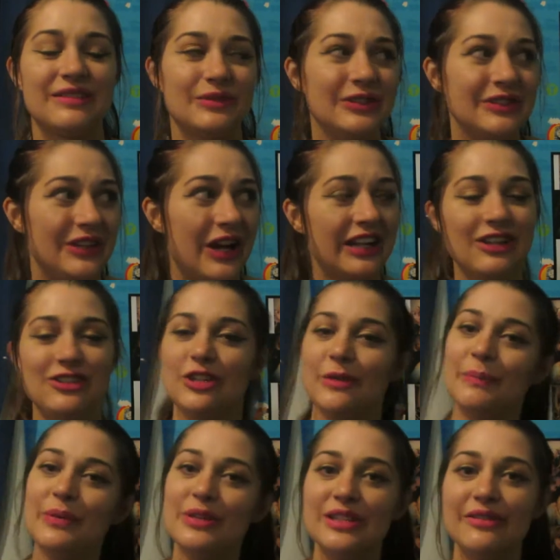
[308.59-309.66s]
What kind of
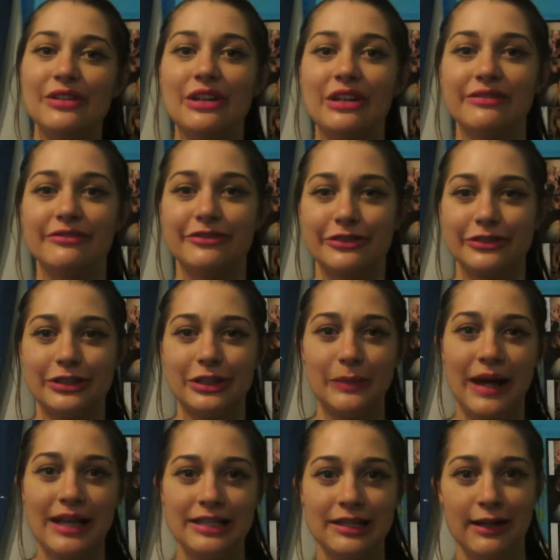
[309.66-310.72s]
jumpers have you gone for?
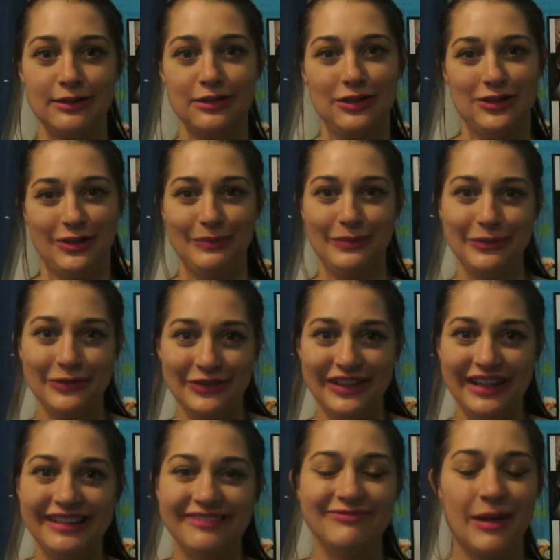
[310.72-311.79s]
Where do you like to shop for
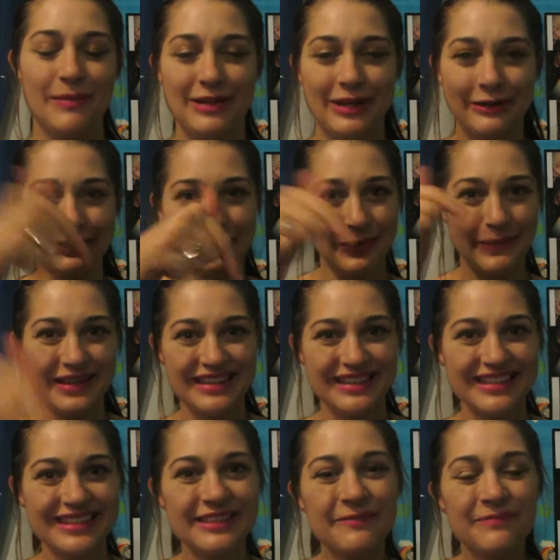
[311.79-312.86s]
it? Let me know in the
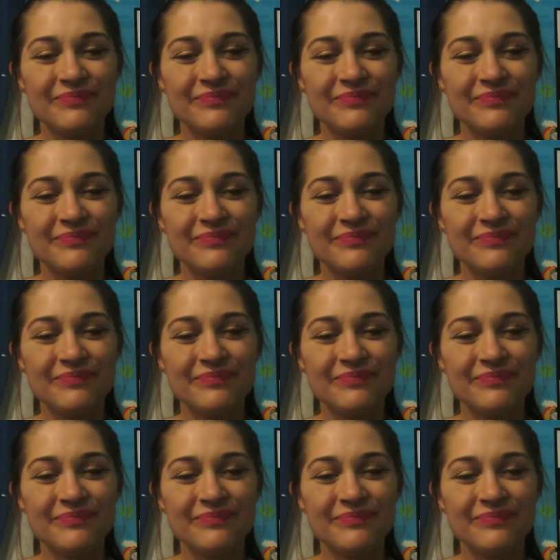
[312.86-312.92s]
comments.